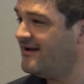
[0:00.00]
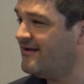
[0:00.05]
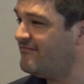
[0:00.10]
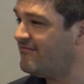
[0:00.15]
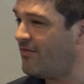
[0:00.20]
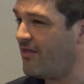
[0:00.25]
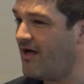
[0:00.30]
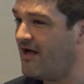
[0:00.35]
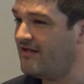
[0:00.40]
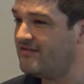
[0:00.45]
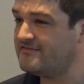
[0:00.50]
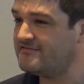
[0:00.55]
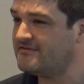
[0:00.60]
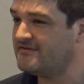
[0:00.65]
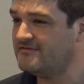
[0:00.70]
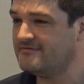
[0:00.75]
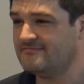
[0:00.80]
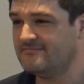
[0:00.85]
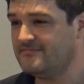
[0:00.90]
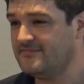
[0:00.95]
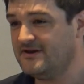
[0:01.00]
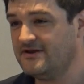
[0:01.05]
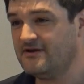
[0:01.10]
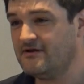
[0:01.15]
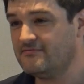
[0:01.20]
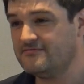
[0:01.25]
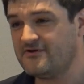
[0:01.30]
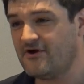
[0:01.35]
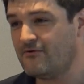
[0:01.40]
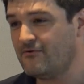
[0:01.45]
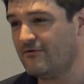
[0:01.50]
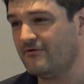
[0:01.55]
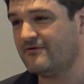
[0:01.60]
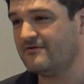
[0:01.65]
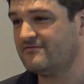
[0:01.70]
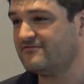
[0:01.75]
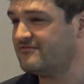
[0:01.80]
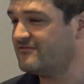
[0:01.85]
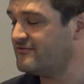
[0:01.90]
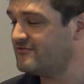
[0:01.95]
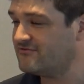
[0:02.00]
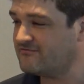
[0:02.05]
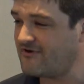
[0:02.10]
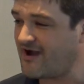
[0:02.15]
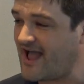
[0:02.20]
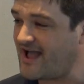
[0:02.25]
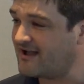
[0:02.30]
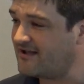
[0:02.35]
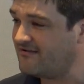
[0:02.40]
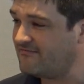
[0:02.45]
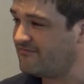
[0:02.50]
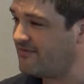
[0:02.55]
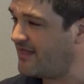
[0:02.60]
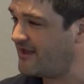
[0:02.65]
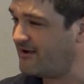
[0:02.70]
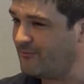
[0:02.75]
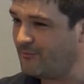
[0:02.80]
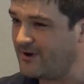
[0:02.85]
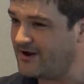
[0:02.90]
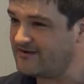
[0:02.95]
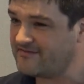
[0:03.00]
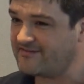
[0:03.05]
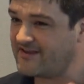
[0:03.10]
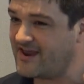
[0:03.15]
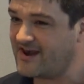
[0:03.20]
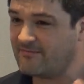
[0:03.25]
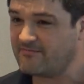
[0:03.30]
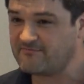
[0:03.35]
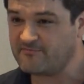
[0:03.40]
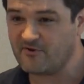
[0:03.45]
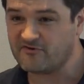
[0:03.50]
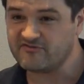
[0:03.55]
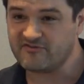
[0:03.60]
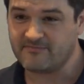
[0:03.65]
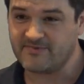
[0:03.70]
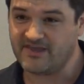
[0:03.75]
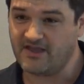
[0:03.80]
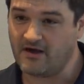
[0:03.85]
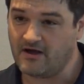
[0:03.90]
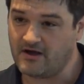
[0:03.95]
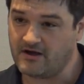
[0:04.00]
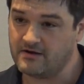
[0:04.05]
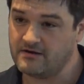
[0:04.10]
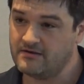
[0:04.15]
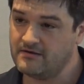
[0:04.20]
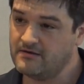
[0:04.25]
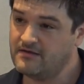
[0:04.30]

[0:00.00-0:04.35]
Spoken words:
have lost, total track of like what state I'm supposed to be on.